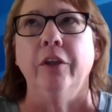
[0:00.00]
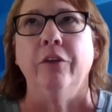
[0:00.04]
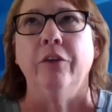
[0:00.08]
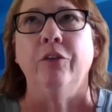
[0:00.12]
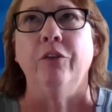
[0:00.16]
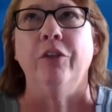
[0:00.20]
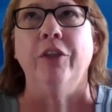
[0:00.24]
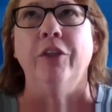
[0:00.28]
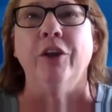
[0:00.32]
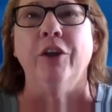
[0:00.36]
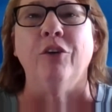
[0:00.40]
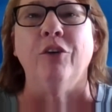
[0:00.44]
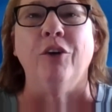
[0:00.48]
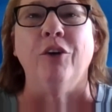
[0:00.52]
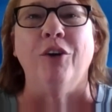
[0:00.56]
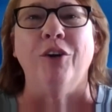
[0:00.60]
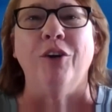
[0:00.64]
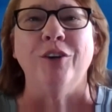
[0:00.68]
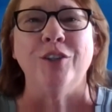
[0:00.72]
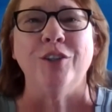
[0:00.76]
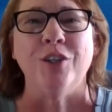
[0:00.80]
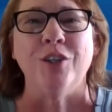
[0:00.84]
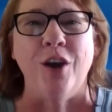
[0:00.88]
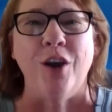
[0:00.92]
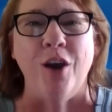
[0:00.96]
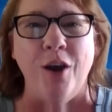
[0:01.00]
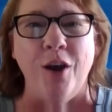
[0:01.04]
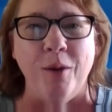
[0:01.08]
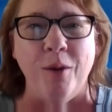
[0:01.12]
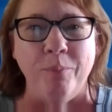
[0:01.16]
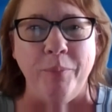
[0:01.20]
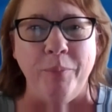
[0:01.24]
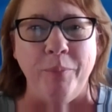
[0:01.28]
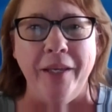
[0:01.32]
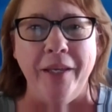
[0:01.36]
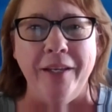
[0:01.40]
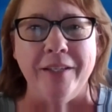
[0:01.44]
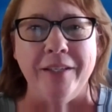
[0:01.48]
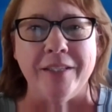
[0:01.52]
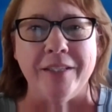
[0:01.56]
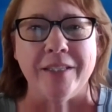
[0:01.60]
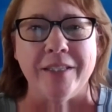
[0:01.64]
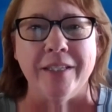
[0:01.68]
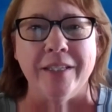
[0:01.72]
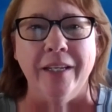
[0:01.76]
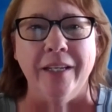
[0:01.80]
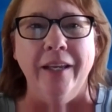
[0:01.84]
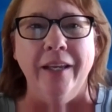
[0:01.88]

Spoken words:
there are topics,